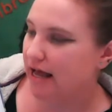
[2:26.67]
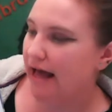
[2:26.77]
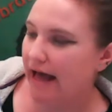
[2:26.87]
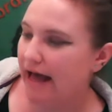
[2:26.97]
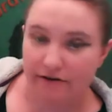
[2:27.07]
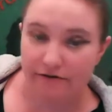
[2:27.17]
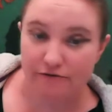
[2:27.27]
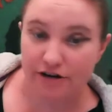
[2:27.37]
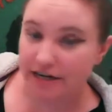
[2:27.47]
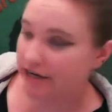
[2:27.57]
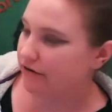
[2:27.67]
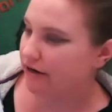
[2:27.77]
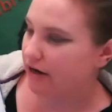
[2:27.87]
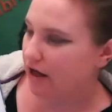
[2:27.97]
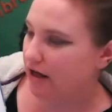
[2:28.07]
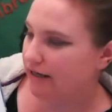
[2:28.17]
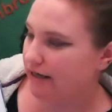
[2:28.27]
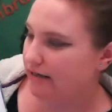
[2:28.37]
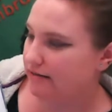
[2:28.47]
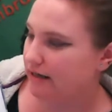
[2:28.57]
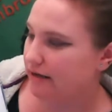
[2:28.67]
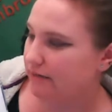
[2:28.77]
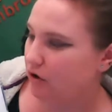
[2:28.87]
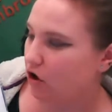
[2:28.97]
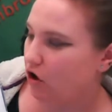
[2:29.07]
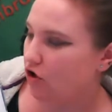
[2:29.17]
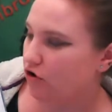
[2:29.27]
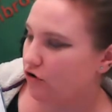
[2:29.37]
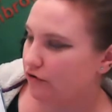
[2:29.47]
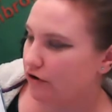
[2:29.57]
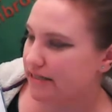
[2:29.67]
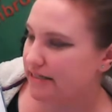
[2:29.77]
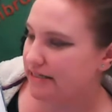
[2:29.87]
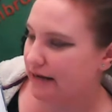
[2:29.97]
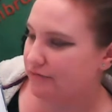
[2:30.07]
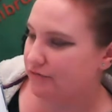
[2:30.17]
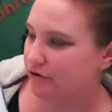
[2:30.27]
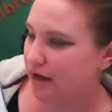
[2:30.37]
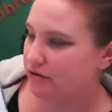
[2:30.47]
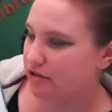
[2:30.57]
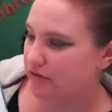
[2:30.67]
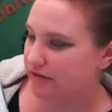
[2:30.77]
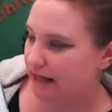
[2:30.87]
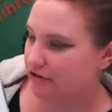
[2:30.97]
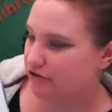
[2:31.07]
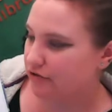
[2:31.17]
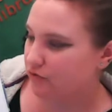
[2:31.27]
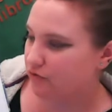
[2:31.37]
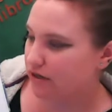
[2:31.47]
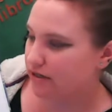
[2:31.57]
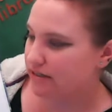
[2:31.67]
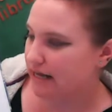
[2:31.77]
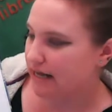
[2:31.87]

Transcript: Every year at Hanukkah time, all her friends came to her house on the edge of the forest